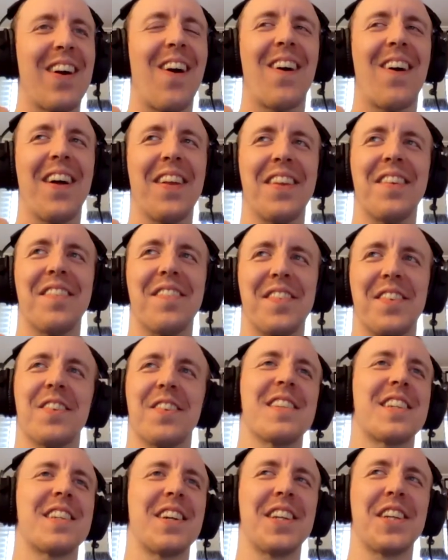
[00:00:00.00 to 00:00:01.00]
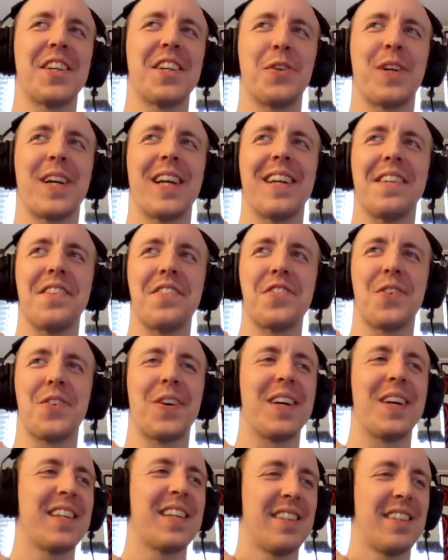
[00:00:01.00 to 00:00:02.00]
are other like, foods here you yeah, can
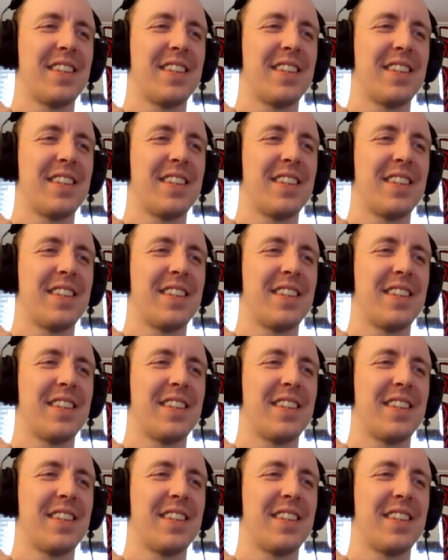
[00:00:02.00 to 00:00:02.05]
enjoy.